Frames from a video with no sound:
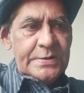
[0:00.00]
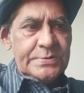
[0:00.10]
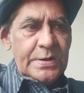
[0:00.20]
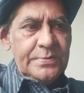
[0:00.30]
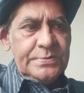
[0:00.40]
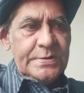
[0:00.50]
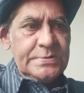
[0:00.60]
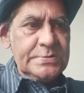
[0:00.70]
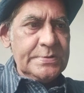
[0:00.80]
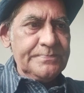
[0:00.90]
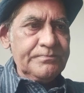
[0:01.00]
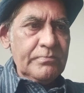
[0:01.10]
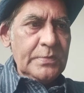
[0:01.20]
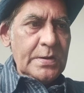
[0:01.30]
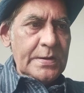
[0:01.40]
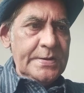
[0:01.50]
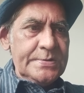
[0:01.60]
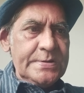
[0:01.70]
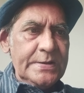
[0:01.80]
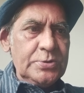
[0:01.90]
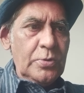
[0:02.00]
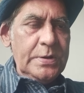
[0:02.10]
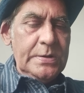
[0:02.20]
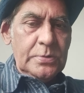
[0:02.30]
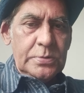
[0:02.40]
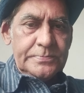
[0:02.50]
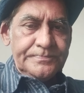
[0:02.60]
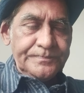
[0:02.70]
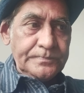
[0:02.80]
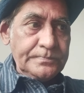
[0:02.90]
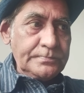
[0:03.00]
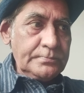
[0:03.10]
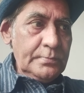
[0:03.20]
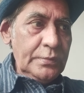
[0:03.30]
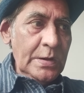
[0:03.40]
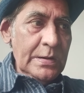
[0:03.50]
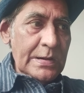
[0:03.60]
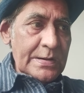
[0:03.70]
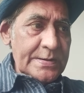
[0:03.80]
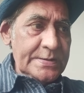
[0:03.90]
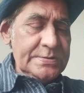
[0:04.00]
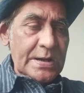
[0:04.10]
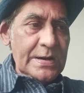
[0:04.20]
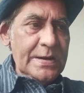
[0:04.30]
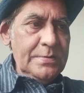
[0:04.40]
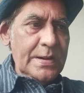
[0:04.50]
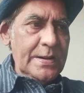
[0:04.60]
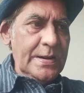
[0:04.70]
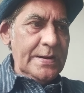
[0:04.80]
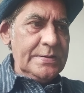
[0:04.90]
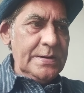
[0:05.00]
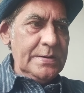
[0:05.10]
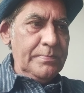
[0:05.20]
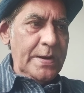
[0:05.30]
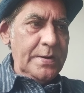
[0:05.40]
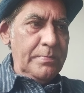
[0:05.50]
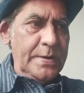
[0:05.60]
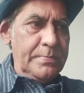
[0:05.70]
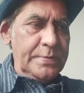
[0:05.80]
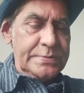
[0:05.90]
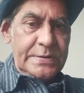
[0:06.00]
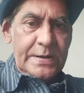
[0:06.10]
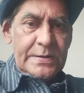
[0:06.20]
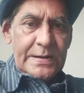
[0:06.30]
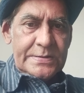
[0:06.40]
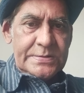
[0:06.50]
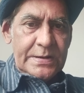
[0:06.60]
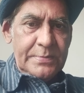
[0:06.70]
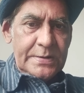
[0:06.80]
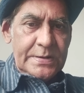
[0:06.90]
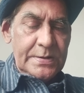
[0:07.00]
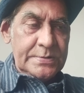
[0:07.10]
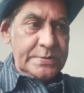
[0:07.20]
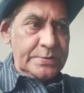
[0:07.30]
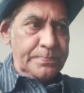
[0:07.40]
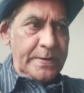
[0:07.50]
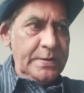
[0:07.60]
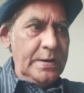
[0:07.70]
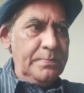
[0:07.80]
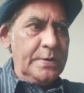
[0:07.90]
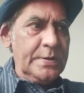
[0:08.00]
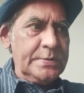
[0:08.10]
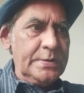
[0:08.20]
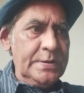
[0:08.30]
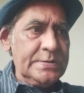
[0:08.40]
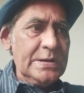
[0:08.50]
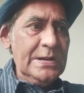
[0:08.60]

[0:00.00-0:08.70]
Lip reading: deserve this, is Santorino. Yes, Saklin, I think, made a big mistake last time. I think he's suspended because of this.